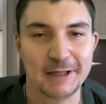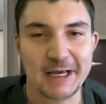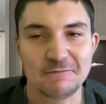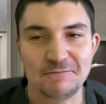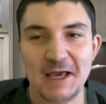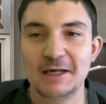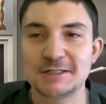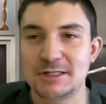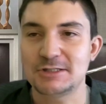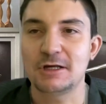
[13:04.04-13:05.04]
Like,
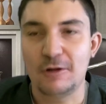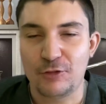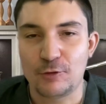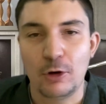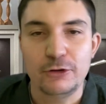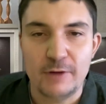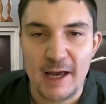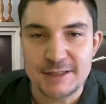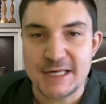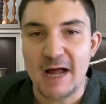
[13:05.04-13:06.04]
Vegas is going to throw you
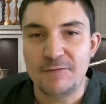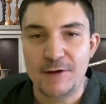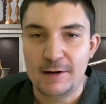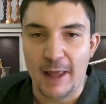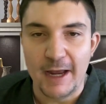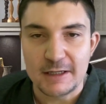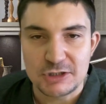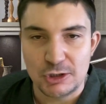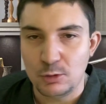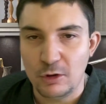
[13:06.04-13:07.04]
guys out there like
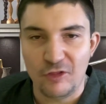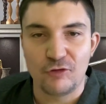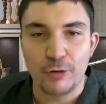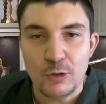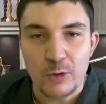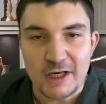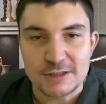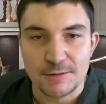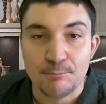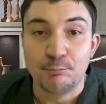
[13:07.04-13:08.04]
2 to 3
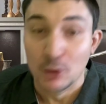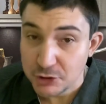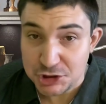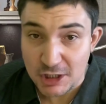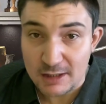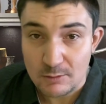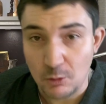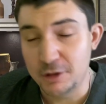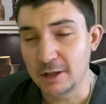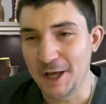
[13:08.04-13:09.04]
weeks of bullshit
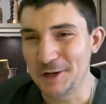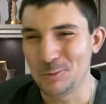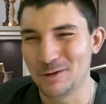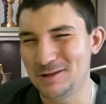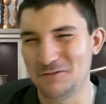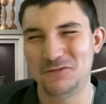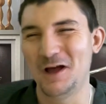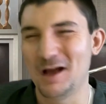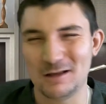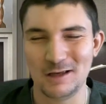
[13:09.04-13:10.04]
where you're like, what the
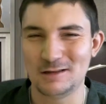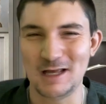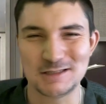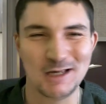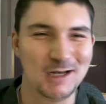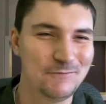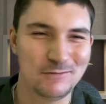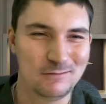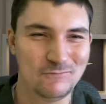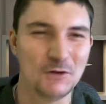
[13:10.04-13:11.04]
fuck? Like, that's not
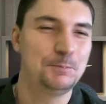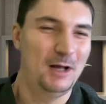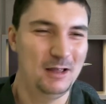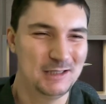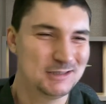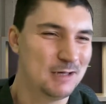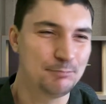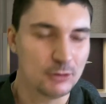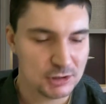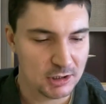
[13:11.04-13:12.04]
even football. That's
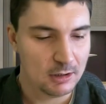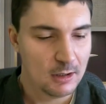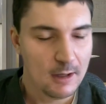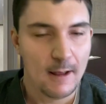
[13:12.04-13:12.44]
like bullshit.